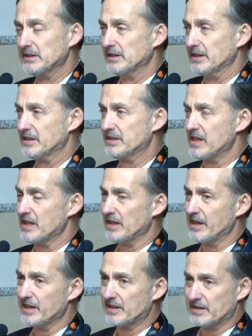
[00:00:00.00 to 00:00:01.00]
it's not
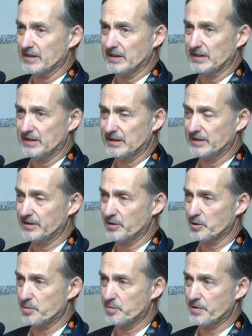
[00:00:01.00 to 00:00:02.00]
like, for
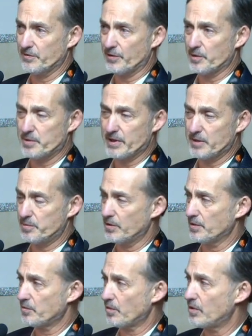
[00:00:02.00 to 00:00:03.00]
the
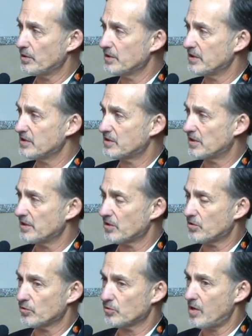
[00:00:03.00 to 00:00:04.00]
people enrolled in these
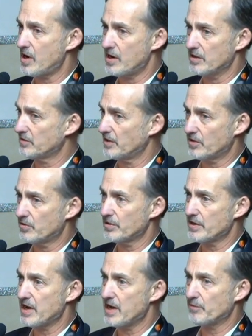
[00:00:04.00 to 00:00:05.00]
clinical trials, they
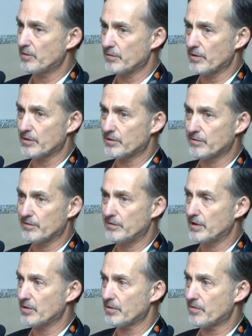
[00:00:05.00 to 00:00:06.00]
couldn't have overt
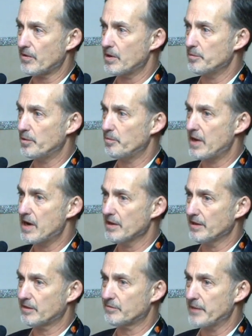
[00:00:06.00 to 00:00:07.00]

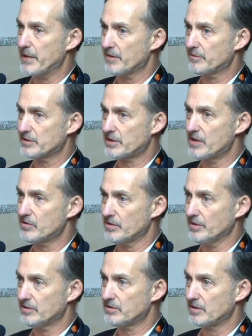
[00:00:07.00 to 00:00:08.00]
venothromboembolic
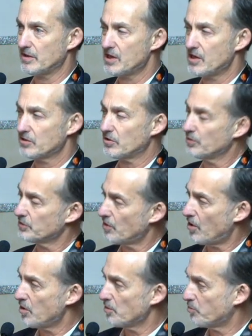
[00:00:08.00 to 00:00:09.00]
manifestations. So it's
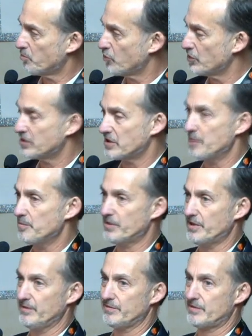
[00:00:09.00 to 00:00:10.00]
all
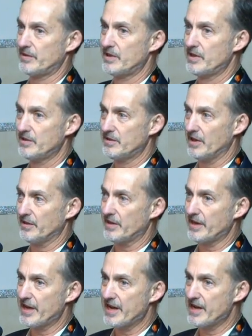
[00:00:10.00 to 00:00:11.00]
presumptive that
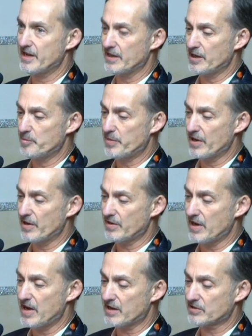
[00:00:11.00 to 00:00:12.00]
they had a
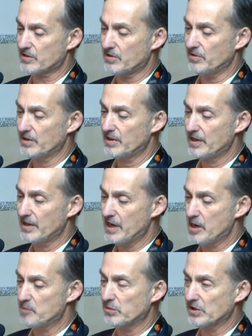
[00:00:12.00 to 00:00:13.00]
paradoxical
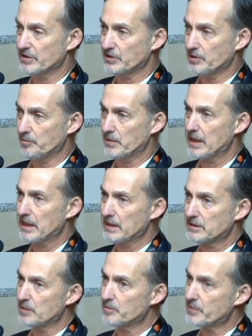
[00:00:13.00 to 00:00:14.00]
embolism,
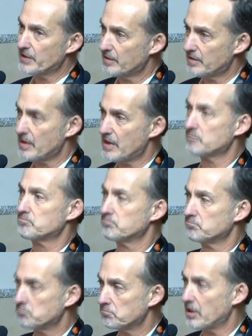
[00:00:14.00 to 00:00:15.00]
something that
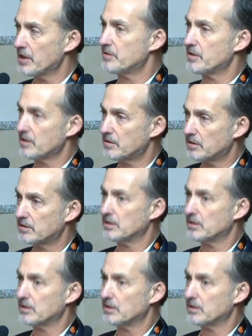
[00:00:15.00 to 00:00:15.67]
I think